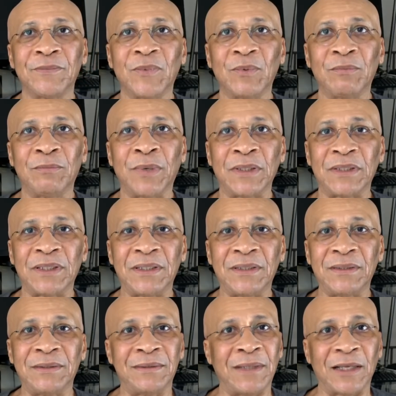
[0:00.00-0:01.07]
but
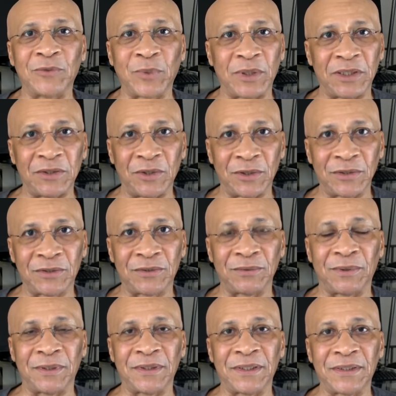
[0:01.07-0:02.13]
that's what he does to
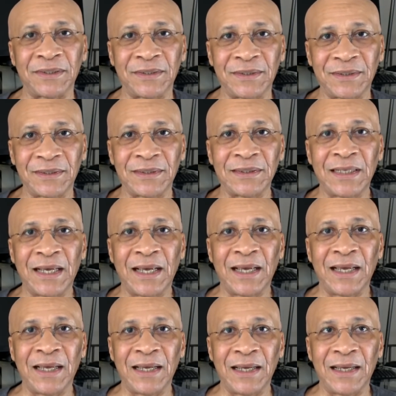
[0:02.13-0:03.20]
others.
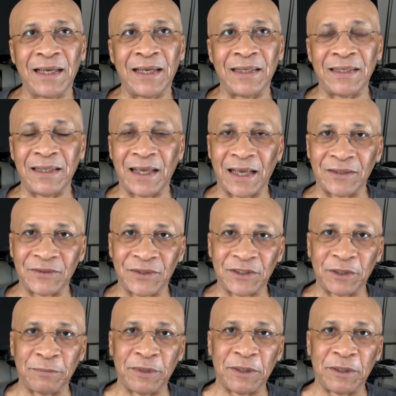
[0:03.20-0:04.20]
And he has such a big